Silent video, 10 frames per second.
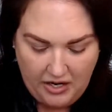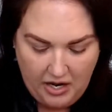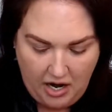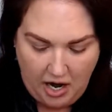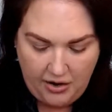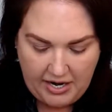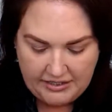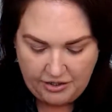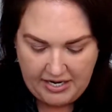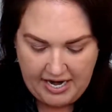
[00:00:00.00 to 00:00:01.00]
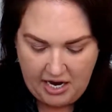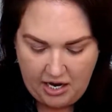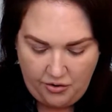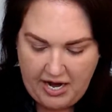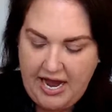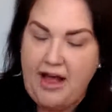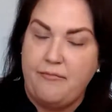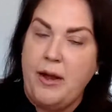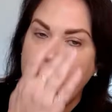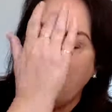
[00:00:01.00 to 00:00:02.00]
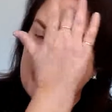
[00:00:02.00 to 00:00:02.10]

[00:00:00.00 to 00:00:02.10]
All right, so now I have my blush.